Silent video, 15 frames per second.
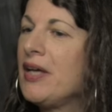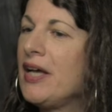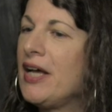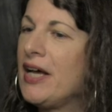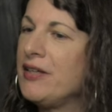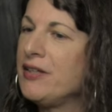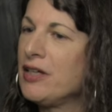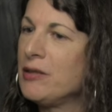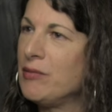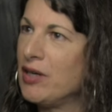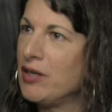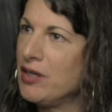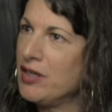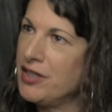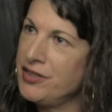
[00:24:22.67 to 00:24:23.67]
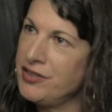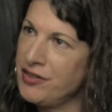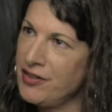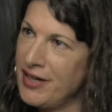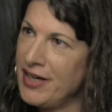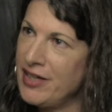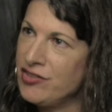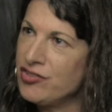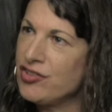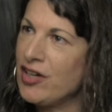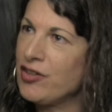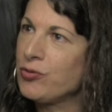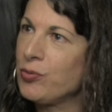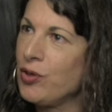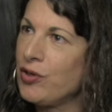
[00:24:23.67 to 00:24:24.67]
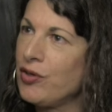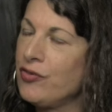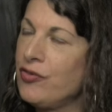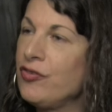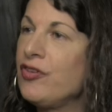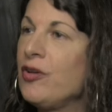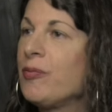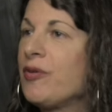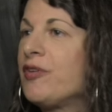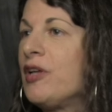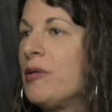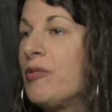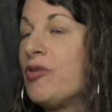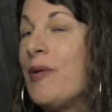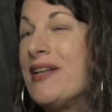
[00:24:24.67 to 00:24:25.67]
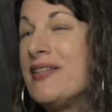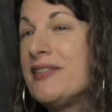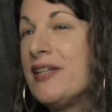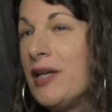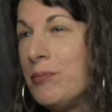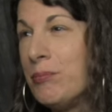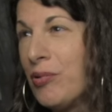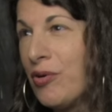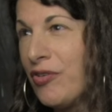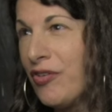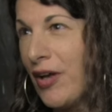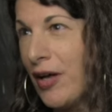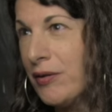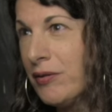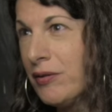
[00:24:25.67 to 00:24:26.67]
And among underage sex workers, it seems like the number is about 10%.